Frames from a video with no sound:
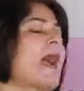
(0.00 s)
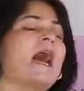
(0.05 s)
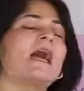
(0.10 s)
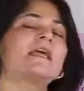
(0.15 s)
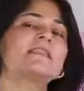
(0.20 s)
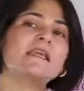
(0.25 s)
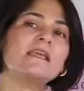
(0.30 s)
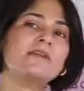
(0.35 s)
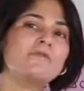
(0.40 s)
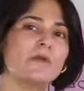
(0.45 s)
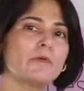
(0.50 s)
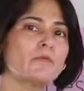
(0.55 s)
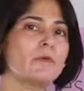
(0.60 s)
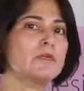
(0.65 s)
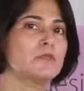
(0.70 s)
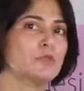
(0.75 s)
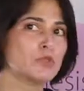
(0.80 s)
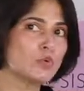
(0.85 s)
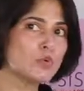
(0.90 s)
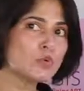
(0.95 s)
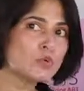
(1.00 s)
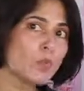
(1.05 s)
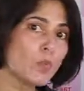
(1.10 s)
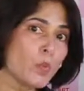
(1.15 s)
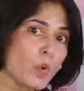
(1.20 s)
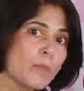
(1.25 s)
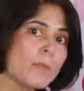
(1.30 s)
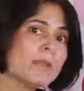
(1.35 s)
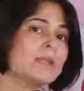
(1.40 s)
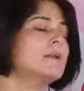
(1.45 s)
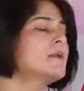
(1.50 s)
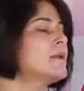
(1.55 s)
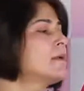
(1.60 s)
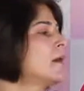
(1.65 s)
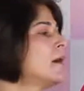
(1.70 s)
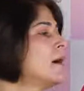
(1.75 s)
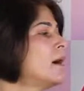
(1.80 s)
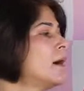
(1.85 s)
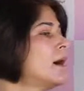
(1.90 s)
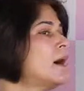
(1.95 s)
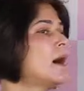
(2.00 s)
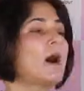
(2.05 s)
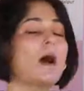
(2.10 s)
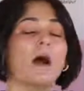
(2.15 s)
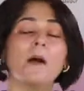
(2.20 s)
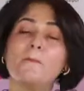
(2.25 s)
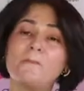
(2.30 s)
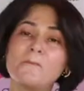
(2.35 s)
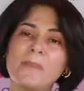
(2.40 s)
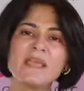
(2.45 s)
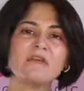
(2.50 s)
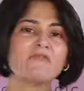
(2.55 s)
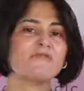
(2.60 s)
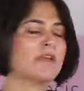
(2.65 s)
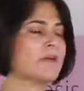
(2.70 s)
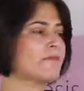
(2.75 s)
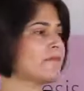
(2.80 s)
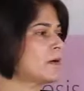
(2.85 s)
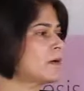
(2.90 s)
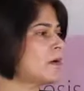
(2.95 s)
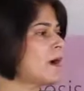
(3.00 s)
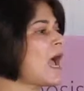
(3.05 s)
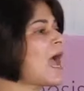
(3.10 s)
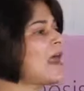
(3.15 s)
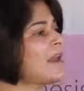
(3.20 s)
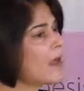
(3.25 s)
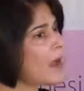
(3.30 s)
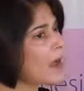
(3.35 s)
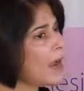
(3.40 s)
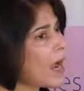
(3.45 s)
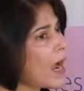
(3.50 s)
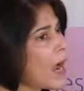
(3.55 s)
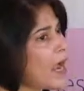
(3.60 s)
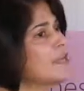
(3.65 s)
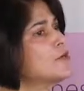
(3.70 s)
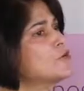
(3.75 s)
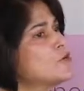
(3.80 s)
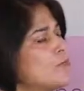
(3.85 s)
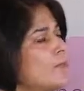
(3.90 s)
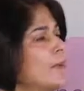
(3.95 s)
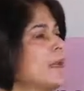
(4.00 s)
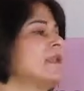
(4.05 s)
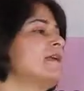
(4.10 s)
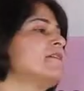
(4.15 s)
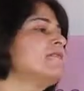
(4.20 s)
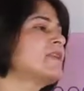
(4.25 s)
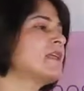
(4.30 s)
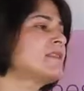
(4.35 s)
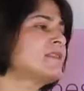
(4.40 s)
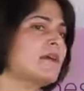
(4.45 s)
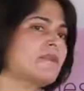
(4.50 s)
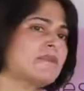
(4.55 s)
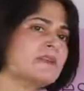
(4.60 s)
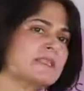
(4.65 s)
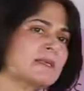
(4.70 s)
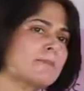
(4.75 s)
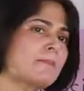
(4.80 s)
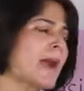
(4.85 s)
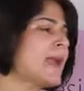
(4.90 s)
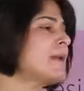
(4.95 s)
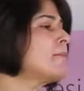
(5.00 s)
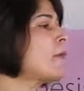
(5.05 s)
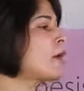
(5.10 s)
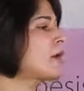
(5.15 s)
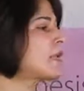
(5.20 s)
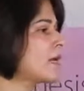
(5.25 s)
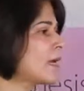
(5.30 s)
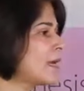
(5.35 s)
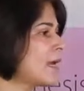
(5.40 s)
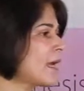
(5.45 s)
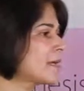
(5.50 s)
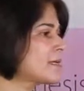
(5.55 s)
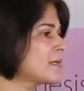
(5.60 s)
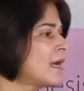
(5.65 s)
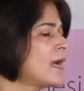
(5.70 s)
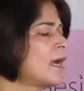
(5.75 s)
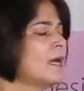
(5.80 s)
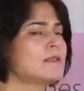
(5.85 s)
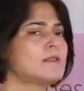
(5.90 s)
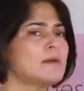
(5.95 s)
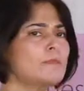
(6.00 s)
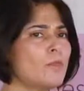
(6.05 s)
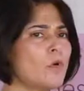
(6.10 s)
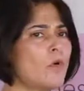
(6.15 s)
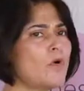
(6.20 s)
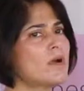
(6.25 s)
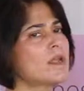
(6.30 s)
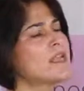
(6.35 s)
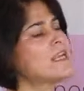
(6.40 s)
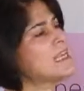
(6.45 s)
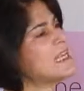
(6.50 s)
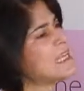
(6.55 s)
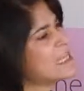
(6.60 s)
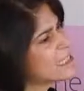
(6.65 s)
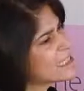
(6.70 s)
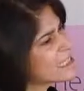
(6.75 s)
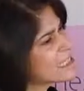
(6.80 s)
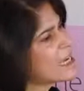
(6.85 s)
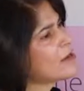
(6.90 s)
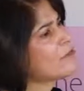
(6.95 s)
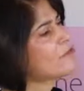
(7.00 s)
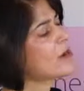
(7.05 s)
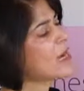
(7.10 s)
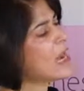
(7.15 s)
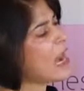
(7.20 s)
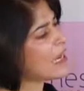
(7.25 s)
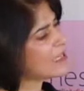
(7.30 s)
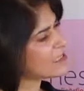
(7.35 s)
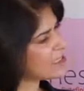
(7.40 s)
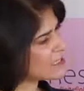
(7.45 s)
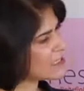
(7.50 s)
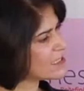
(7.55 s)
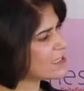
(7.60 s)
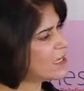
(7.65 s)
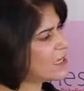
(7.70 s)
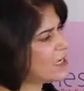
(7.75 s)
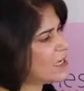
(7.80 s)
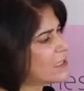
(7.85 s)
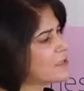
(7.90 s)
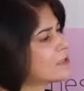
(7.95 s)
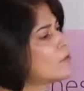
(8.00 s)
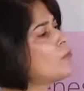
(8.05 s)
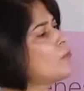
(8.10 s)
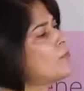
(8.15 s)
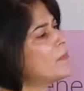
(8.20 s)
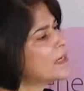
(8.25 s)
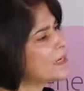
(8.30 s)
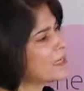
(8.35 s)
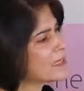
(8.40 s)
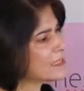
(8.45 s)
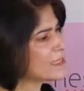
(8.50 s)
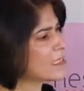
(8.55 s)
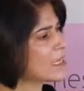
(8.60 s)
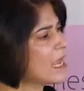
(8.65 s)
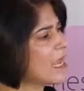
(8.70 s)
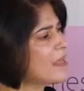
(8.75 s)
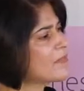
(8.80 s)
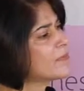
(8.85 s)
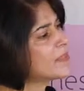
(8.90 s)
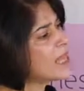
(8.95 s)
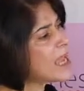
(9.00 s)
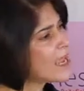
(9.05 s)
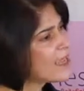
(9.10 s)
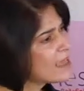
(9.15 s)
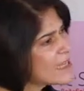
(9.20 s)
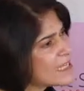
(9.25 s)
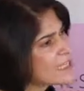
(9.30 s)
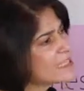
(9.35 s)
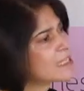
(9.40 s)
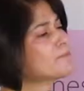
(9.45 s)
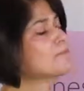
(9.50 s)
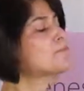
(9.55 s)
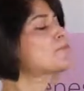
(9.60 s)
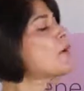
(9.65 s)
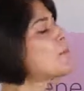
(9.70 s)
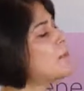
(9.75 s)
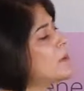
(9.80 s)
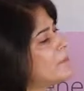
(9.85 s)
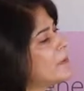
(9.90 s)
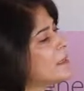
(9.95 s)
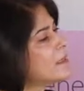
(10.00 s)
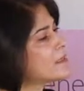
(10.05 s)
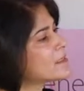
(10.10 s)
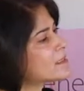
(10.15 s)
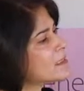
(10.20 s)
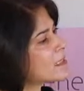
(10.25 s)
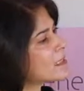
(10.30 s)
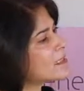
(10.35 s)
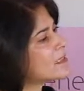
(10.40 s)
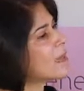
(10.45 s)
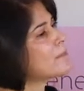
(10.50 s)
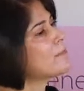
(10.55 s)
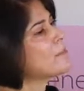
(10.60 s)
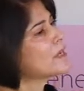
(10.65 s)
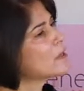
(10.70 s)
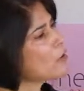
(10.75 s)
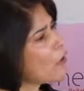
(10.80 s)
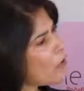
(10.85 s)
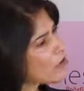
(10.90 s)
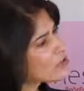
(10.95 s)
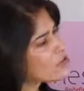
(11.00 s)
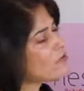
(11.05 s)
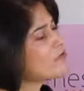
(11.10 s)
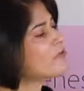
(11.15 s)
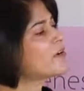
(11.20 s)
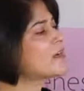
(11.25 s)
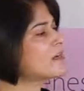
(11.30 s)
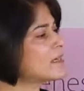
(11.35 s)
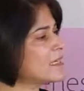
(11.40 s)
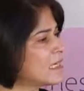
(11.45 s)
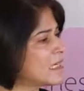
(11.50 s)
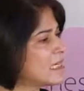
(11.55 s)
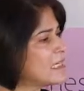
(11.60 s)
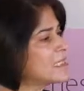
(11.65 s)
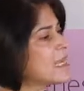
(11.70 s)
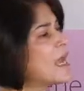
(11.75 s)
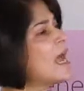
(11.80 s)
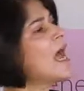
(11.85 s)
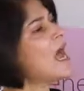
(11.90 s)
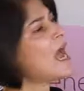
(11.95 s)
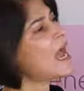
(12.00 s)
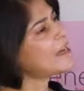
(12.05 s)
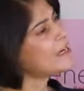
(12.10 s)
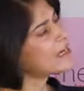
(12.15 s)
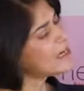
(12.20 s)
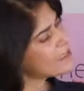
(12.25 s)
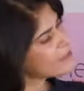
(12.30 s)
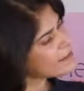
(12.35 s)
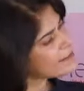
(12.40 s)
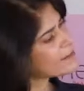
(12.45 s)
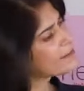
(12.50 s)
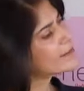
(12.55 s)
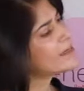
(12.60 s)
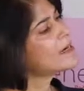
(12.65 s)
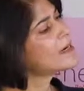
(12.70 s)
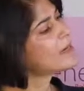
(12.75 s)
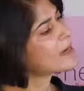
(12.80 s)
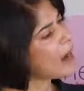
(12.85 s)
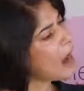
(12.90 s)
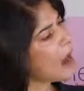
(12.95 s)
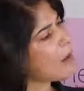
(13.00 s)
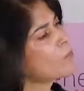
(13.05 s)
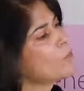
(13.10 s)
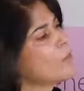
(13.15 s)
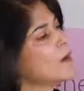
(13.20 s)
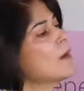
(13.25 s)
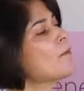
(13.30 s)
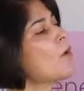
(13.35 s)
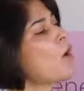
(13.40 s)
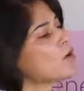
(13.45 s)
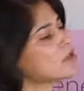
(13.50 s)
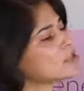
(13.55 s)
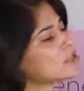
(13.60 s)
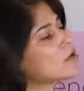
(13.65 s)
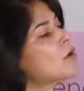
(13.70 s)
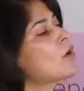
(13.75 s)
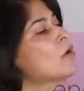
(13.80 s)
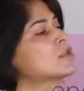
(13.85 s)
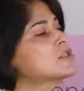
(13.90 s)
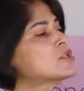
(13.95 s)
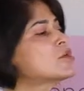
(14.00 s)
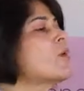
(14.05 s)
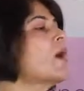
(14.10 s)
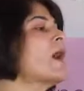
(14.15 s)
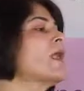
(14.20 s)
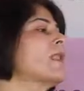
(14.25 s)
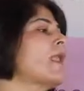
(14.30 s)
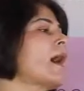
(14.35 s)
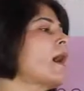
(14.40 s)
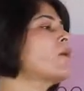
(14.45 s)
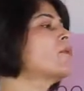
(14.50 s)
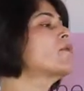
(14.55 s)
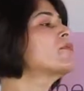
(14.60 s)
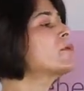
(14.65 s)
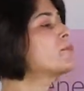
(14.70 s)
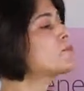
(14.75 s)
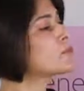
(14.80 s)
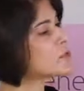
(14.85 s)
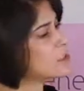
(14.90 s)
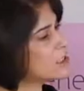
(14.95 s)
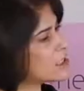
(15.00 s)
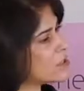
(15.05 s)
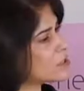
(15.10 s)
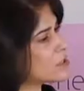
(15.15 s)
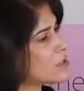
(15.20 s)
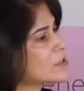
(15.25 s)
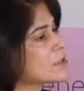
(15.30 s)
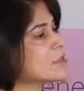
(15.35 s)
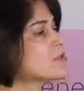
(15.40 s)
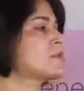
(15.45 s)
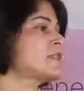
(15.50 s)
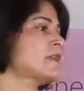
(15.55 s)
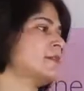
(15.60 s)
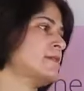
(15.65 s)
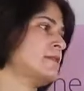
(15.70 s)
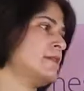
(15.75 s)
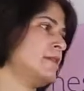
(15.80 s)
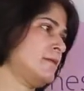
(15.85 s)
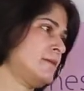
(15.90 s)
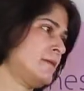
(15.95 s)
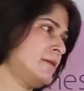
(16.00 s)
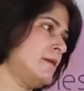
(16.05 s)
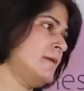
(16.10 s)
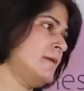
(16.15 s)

I think we will do the woman a big favor. And I do believe that there is a mind-body connect. The more easy and relaxed the woman is, there is a probability that because of her ease, an internal calm will also allow the procedures to succeed.